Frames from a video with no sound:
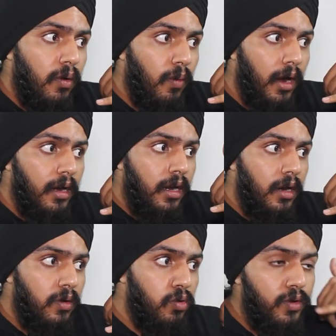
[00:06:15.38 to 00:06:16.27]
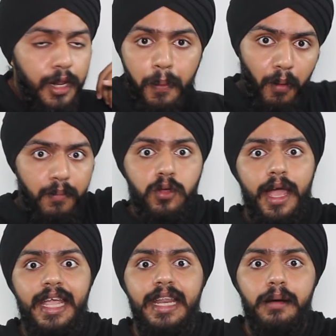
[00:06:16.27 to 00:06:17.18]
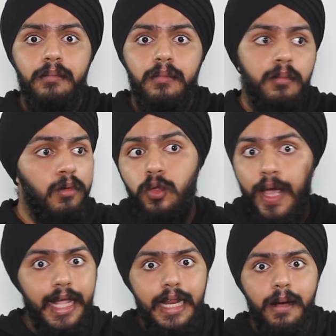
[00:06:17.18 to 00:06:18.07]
1, 2, 3, poof, you hang it up. You hang it